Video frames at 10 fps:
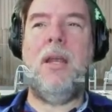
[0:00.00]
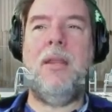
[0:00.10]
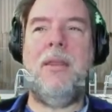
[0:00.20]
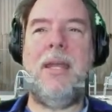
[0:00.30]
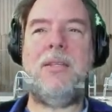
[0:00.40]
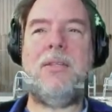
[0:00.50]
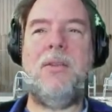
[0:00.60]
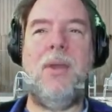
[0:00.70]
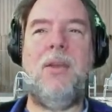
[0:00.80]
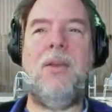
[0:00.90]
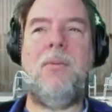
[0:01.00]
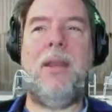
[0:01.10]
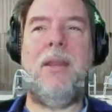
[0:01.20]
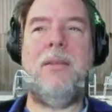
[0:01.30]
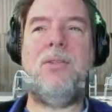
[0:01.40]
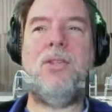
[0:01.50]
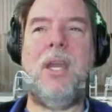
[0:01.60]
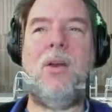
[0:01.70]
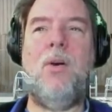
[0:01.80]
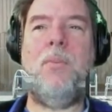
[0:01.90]
That's the way you can write it. It's
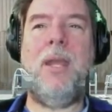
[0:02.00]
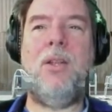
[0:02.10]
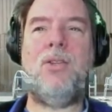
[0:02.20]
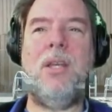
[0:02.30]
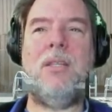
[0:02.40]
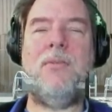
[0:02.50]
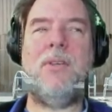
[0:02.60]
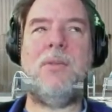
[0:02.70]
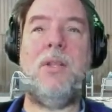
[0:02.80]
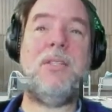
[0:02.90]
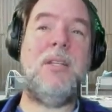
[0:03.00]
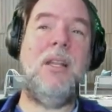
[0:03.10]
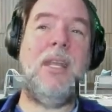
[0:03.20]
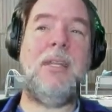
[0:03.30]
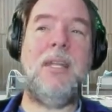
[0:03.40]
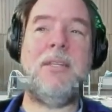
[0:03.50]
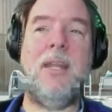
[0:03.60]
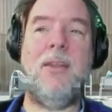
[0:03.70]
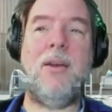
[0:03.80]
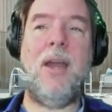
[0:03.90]
check home page is visible. It's the link that's
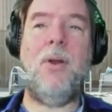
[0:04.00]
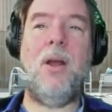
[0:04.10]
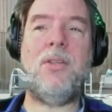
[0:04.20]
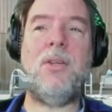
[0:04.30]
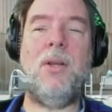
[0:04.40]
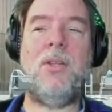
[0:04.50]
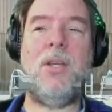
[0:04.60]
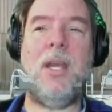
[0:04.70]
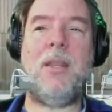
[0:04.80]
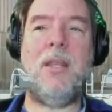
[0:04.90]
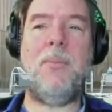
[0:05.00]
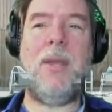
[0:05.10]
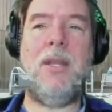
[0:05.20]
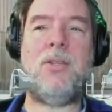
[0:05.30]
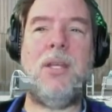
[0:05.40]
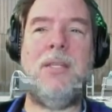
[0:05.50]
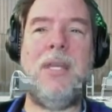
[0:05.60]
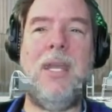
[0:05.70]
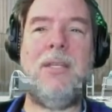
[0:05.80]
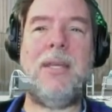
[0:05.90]
on there. I would also want to check that the page
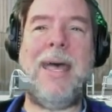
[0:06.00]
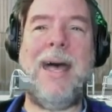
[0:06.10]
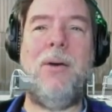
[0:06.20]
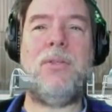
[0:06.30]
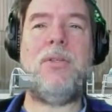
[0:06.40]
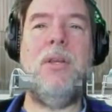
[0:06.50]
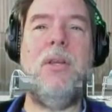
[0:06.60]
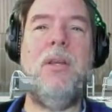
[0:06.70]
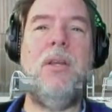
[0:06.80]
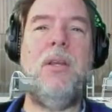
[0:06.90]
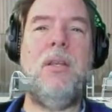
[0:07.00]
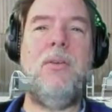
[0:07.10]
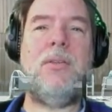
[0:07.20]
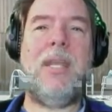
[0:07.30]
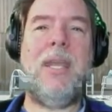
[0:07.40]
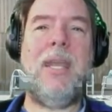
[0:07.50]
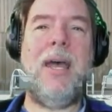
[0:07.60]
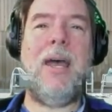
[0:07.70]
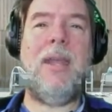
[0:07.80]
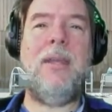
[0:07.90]
contains a house using AI,